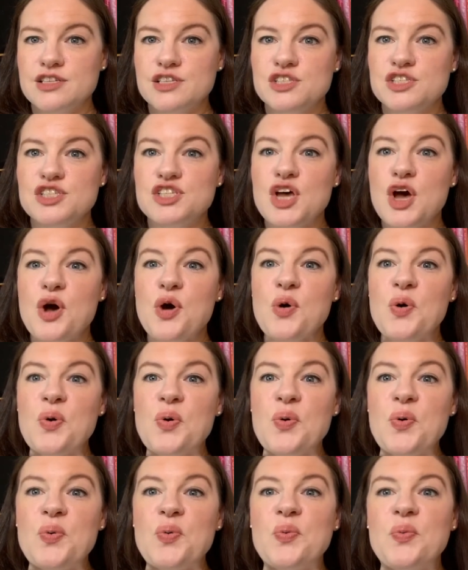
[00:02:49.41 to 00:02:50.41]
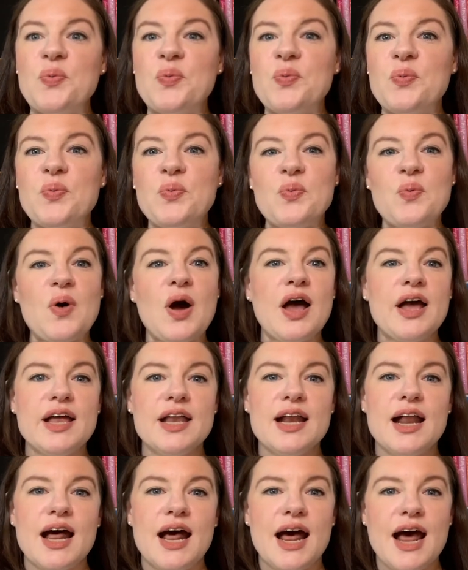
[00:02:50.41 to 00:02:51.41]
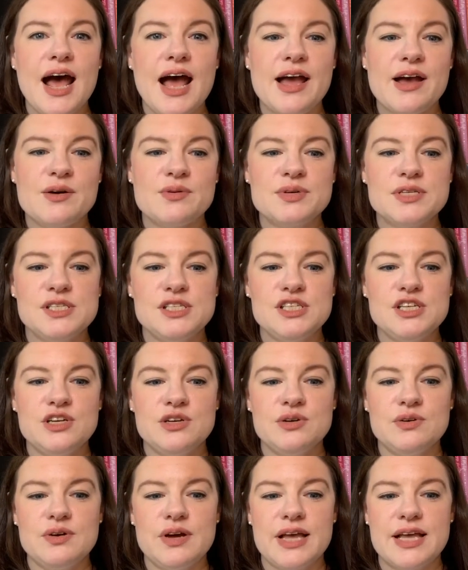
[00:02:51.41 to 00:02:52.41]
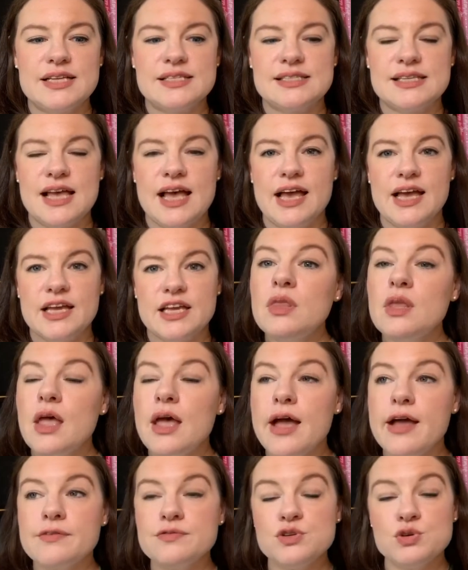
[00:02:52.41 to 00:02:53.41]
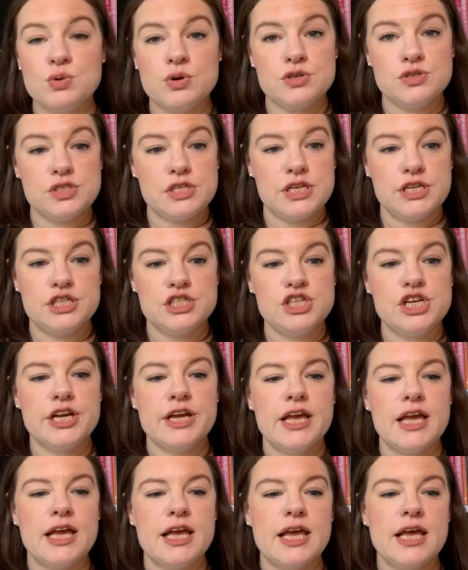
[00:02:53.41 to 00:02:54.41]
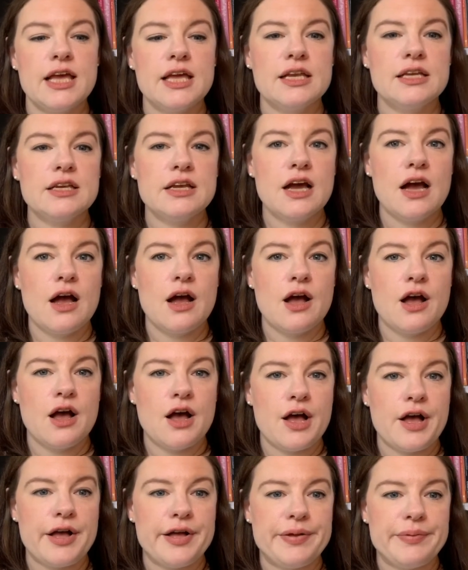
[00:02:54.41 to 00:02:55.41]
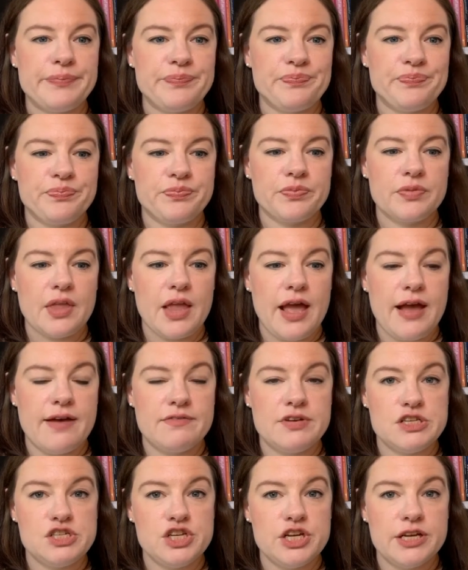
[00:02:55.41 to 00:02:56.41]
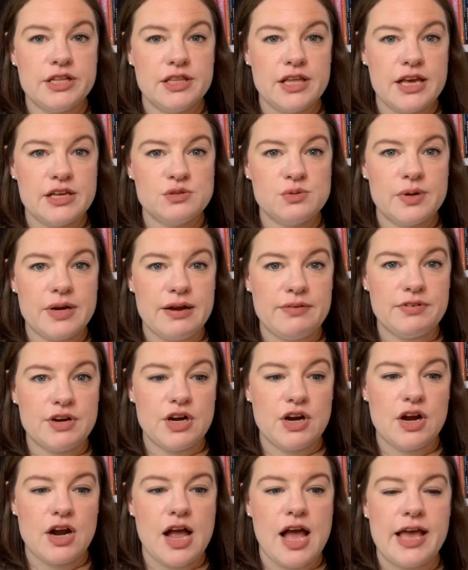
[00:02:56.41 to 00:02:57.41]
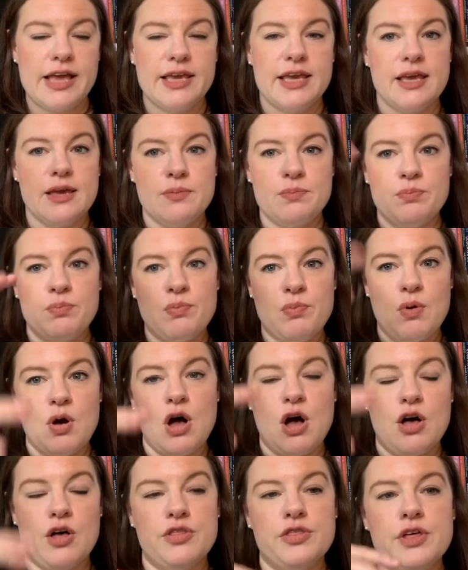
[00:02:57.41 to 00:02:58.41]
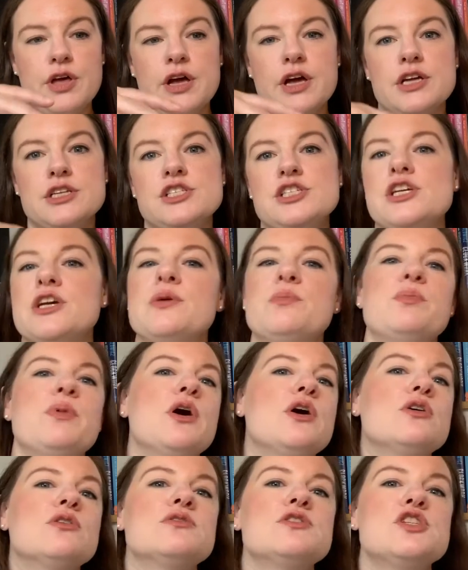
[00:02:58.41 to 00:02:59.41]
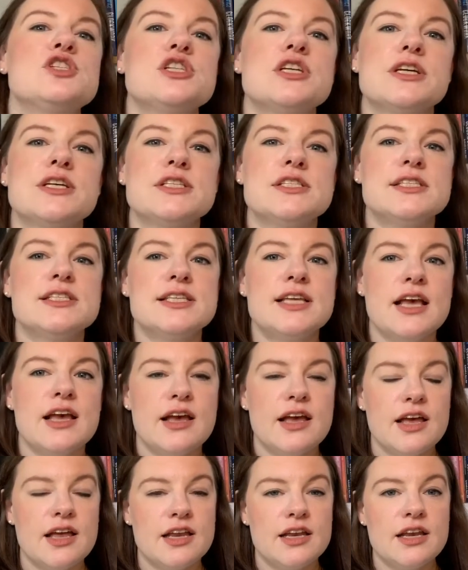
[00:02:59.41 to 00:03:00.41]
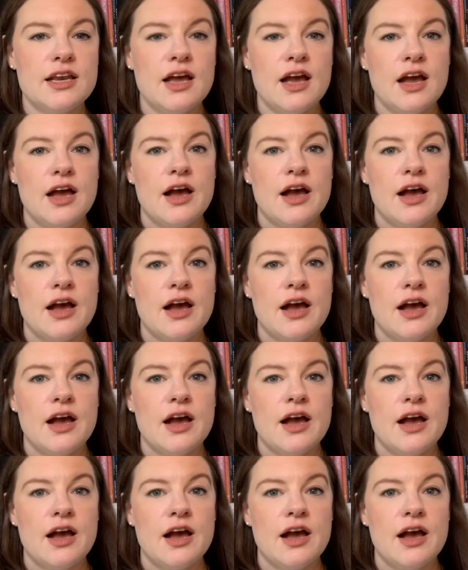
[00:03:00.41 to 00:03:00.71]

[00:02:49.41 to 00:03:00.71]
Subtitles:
So what I always do is like after roasting a chicken, having chicken legs, whatever, I keep all the chicken bones, chicken skin,